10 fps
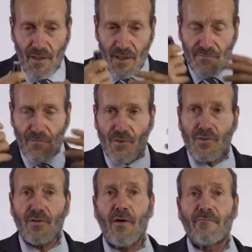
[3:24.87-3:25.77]
is
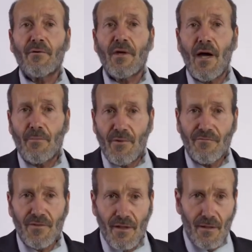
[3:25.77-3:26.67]
first very
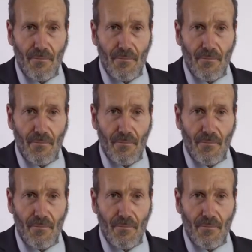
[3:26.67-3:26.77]
uplifting.